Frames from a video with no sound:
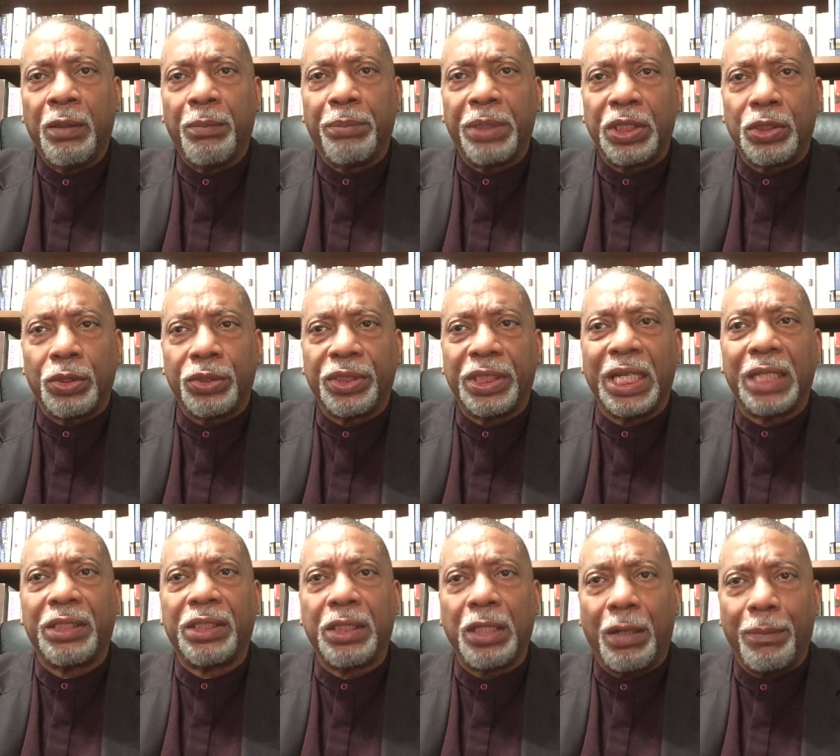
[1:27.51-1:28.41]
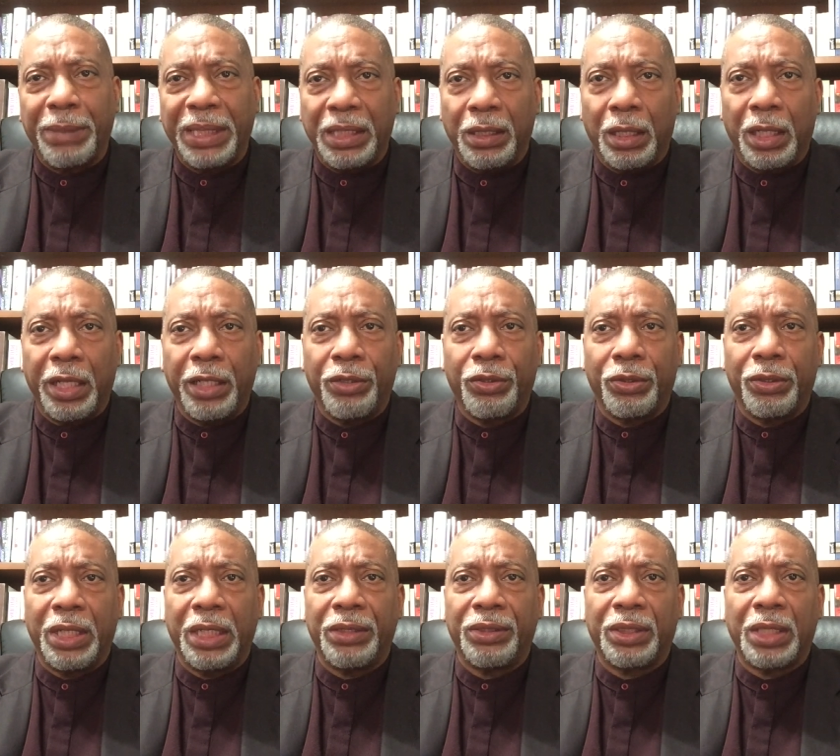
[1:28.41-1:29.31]
because that's coming
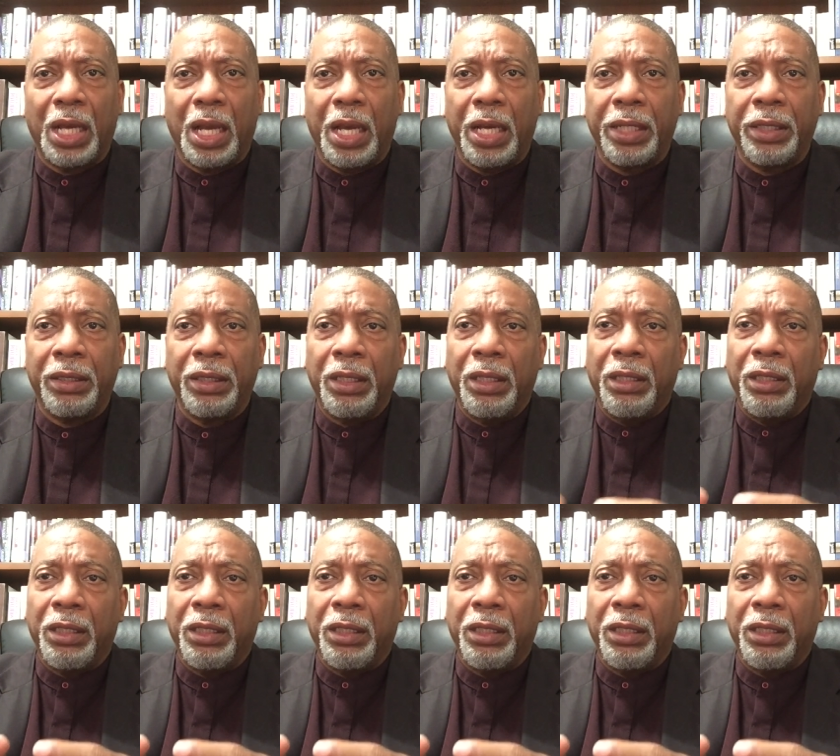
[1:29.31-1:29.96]
later as I